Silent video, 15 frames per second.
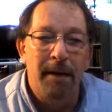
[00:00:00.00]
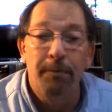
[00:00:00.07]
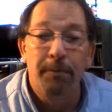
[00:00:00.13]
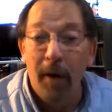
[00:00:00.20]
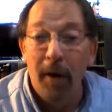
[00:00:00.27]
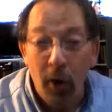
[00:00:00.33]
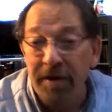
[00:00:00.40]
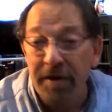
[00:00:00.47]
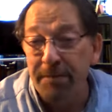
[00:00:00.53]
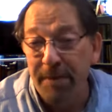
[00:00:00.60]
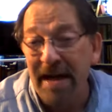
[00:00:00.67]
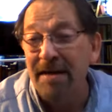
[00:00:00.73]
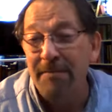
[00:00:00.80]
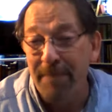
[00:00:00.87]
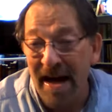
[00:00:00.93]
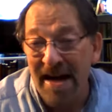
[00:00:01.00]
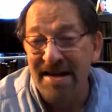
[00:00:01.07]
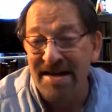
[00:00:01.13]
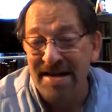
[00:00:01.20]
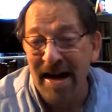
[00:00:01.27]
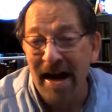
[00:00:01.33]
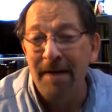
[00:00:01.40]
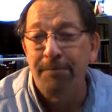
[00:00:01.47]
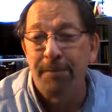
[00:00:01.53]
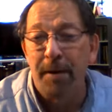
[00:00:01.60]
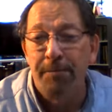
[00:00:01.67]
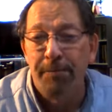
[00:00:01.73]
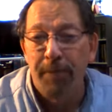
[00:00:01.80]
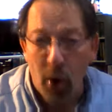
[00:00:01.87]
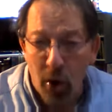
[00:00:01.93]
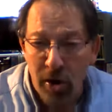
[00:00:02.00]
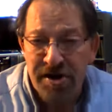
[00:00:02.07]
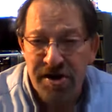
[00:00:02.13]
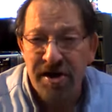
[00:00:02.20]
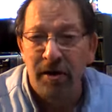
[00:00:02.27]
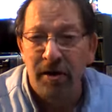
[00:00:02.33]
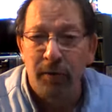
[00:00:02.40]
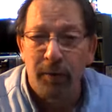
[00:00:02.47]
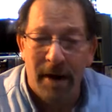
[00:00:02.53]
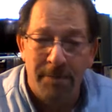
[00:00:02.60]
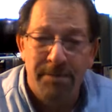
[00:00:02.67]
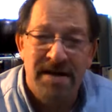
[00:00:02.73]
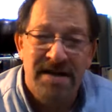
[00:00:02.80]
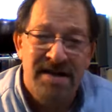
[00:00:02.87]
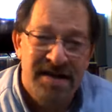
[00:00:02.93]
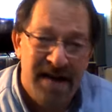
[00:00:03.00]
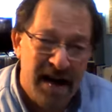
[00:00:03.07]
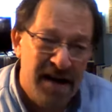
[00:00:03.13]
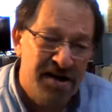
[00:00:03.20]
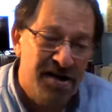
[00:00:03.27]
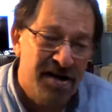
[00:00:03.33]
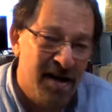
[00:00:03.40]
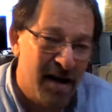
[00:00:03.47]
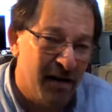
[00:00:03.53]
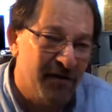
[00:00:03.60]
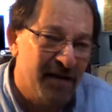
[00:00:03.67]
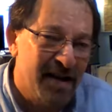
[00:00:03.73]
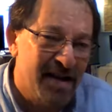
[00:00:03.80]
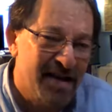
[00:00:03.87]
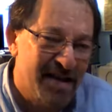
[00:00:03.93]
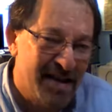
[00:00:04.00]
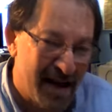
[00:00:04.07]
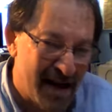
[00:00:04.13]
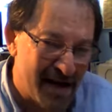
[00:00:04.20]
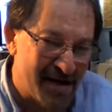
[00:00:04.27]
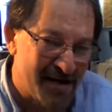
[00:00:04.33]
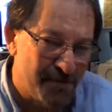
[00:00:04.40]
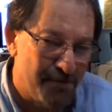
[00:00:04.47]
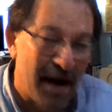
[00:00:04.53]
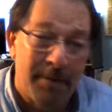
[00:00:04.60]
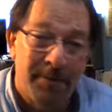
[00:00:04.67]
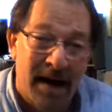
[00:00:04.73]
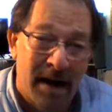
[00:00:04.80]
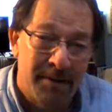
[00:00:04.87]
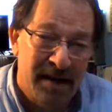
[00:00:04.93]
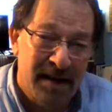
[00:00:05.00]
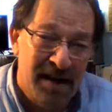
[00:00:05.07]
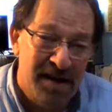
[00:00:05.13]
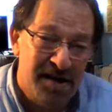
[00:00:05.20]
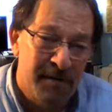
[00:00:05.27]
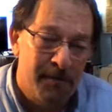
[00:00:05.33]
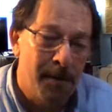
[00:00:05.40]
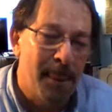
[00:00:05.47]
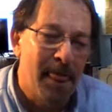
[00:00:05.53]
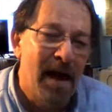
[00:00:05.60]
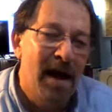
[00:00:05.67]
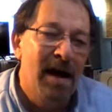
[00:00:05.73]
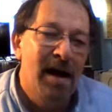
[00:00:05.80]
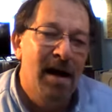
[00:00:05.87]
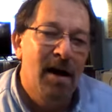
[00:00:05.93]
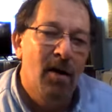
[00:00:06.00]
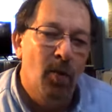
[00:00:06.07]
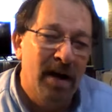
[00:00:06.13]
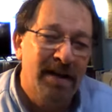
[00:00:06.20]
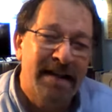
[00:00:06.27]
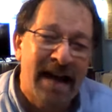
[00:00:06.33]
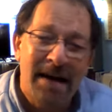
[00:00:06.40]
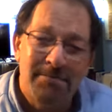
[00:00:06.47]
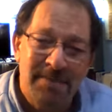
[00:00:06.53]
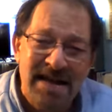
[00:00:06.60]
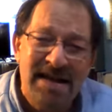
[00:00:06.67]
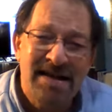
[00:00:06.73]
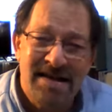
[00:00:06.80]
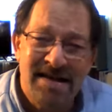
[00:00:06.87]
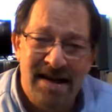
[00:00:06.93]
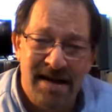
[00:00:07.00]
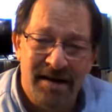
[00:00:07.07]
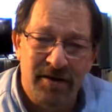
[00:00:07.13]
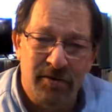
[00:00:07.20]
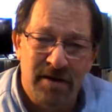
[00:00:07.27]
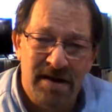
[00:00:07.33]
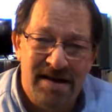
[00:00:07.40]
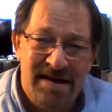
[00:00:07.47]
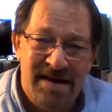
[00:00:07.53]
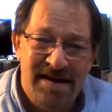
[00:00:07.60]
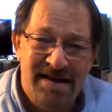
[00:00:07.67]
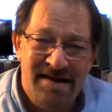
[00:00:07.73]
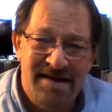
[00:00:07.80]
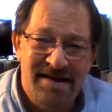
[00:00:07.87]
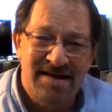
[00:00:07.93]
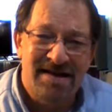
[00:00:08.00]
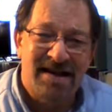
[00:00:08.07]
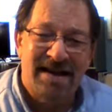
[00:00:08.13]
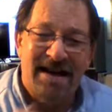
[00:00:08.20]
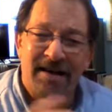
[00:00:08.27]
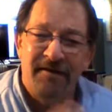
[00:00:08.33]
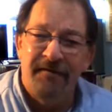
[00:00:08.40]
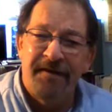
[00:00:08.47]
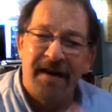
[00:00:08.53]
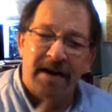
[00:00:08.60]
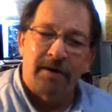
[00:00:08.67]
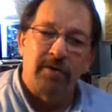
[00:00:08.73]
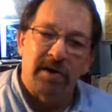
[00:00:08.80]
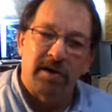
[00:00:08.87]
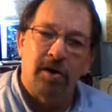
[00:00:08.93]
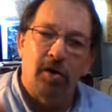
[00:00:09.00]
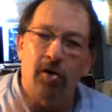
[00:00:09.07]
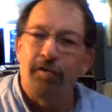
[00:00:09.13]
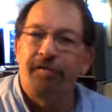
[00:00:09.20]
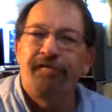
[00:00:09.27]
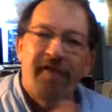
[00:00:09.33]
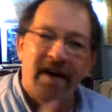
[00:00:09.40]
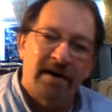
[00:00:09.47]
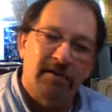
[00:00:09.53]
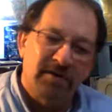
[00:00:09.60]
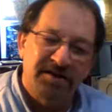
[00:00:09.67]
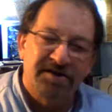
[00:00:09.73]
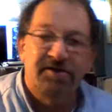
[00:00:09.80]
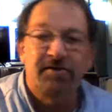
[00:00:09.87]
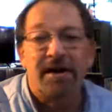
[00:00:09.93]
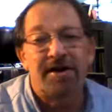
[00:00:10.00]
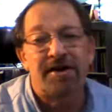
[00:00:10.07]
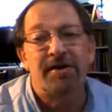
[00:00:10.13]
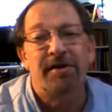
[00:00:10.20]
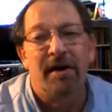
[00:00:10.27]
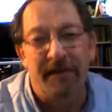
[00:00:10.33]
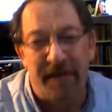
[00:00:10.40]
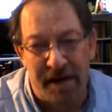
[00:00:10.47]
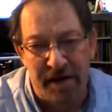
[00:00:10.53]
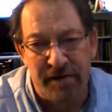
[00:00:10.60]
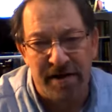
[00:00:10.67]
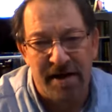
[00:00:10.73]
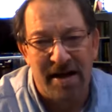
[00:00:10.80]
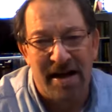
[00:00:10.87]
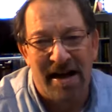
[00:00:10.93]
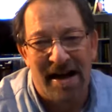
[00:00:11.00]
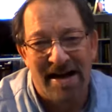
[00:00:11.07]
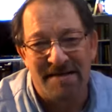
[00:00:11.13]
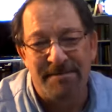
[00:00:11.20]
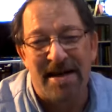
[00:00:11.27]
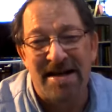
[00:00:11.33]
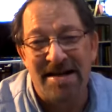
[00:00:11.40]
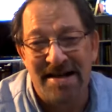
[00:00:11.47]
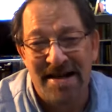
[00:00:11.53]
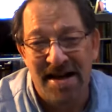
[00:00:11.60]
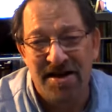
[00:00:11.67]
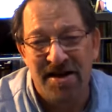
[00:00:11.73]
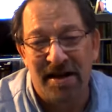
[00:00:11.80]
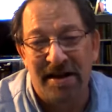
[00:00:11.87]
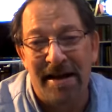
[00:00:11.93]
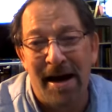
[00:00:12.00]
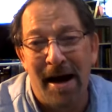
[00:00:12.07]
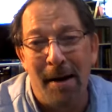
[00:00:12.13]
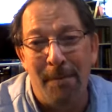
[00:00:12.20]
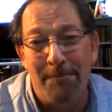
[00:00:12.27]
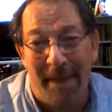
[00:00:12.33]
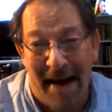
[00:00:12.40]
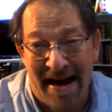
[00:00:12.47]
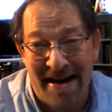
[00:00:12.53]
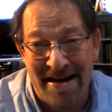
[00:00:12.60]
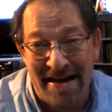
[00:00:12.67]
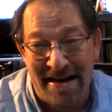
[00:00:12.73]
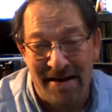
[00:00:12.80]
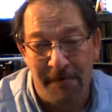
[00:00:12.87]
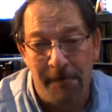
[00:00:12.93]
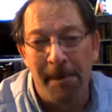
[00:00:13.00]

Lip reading: both being based on proportional representation of the states by population. What that means, in other words, is the confederal or federal structure of the Union has been essentially abandoned.